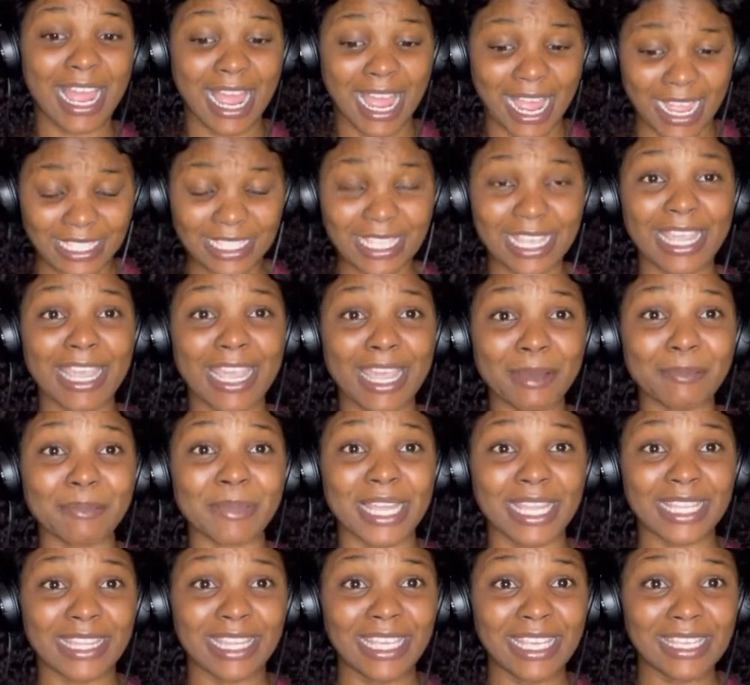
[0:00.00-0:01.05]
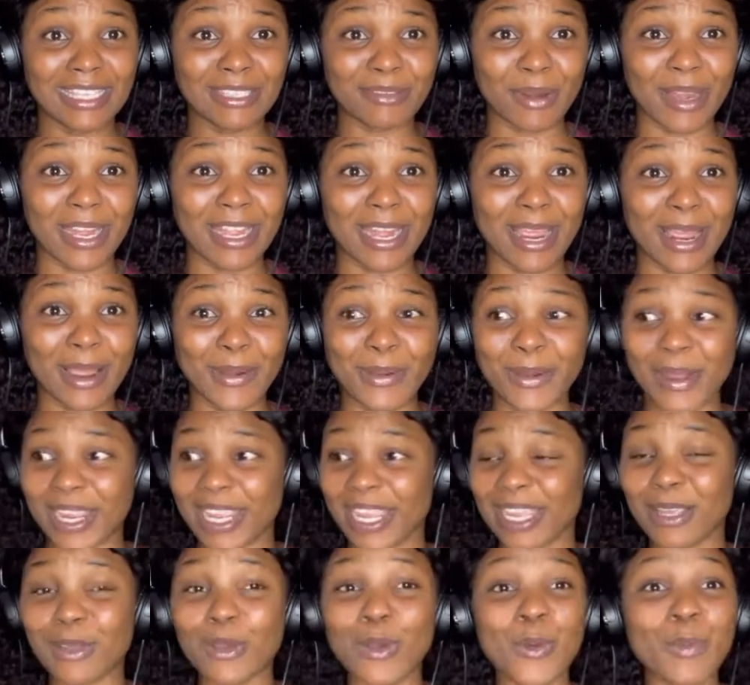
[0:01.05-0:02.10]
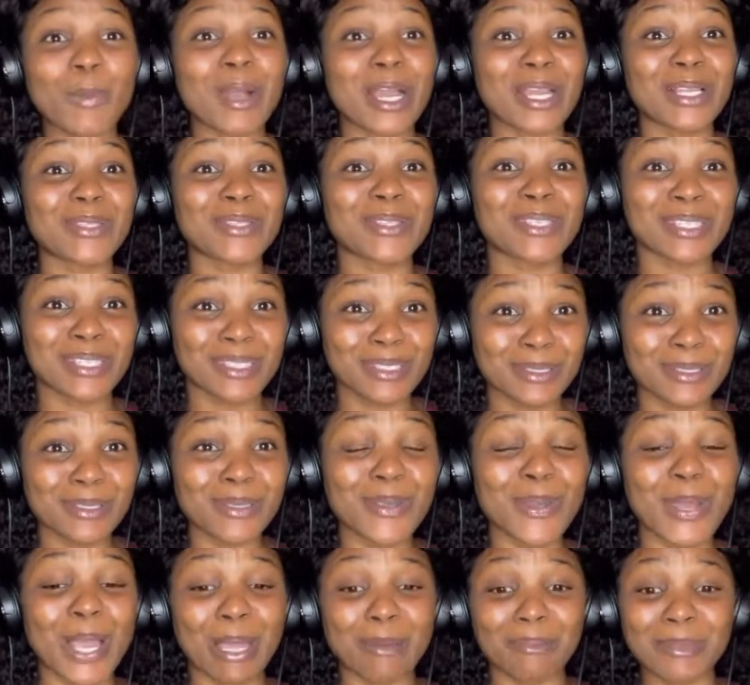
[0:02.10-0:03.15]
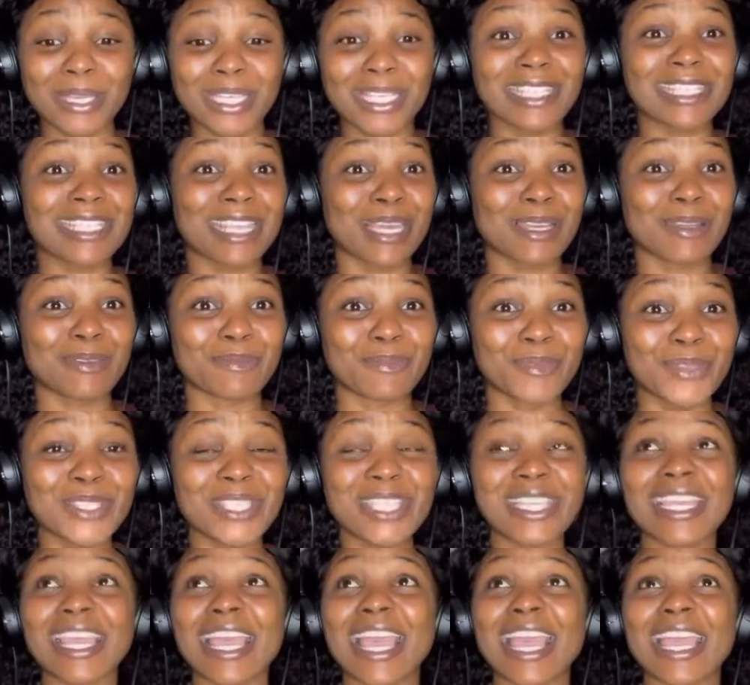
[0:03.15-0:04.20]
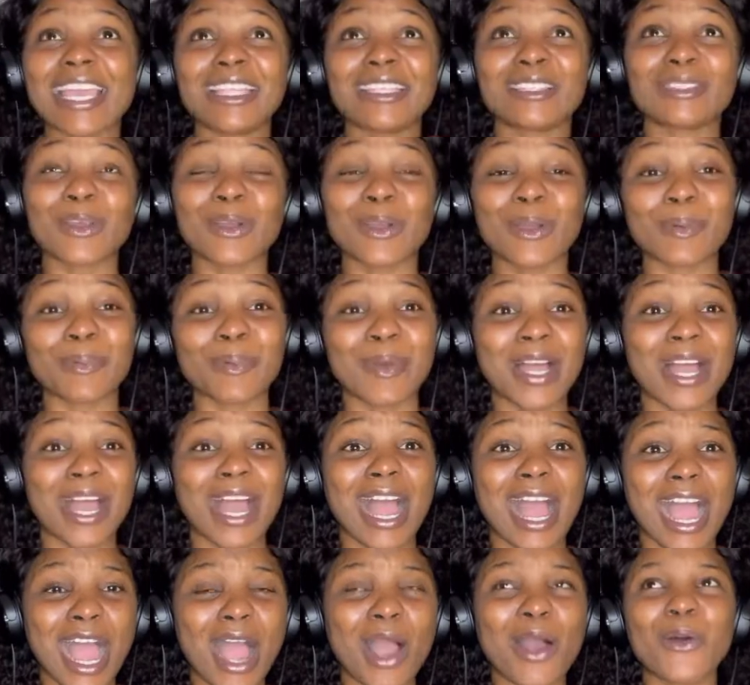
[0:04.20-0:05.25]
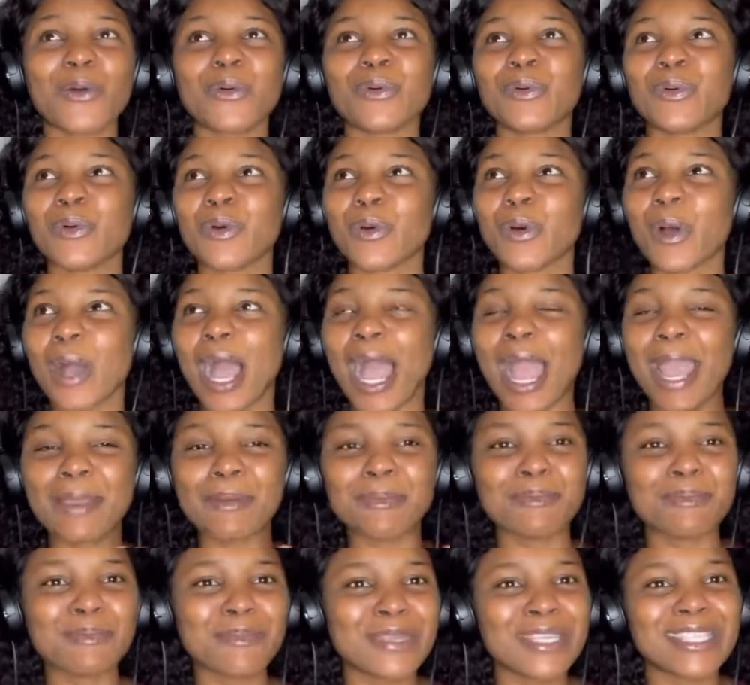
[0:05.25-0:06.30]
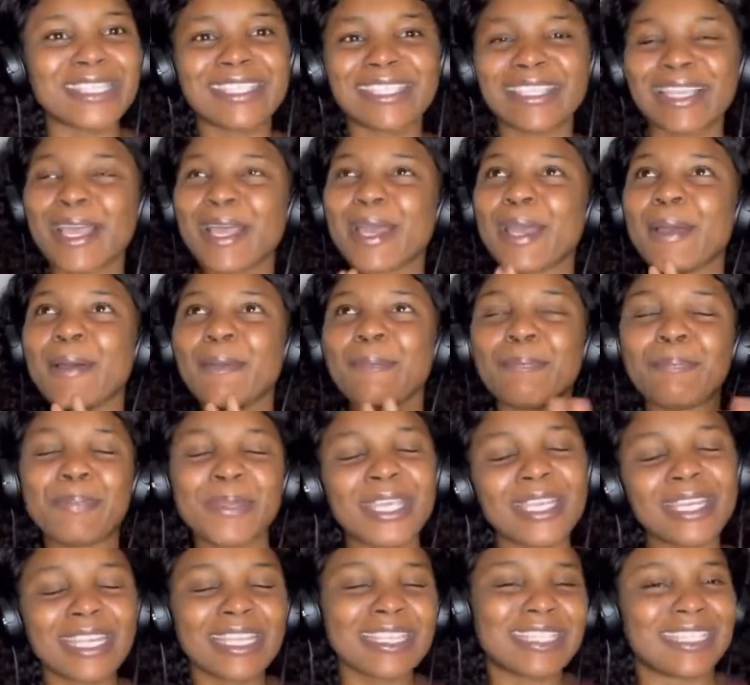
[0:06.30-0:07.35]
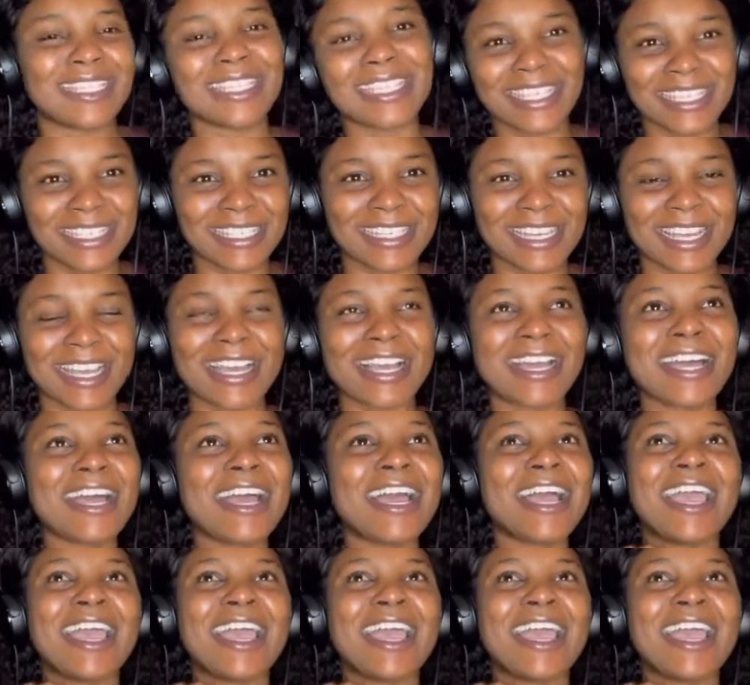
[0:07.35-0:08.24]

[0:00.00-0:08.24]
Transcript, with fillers: as i am like this right now i can go back to the studio and make this kind of music and talk about how i miss being a teenager